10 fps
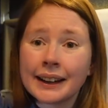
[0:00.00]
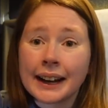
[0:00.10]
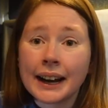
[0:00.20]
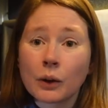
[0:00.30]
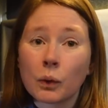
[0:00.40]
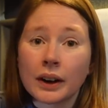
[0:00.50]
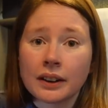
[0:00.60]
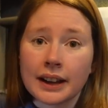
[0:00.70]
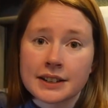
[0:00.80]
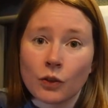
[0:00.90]
And I had one
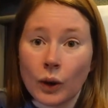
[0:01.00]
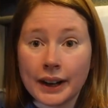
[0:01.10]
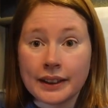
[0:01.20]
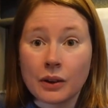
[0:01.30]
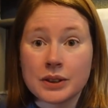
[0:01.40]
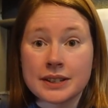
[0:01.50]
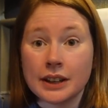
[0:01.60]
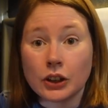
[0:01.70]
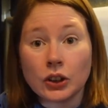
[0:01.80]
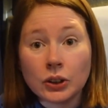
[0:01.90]
glass of wine that was
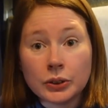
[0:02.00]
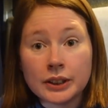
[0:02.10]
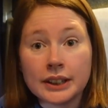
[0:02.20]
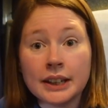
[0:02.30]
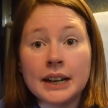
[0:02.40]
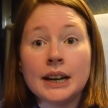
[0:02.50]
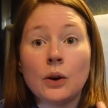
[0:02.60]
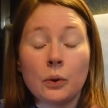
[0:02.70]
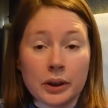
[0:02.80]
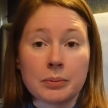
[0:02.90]
included
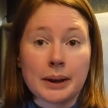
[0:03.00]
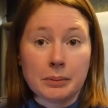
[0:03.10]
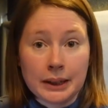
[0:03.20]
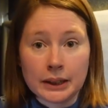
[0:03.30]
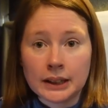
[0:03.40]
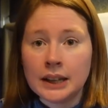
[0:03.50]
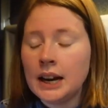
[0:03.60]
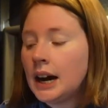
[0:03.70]
with my meal.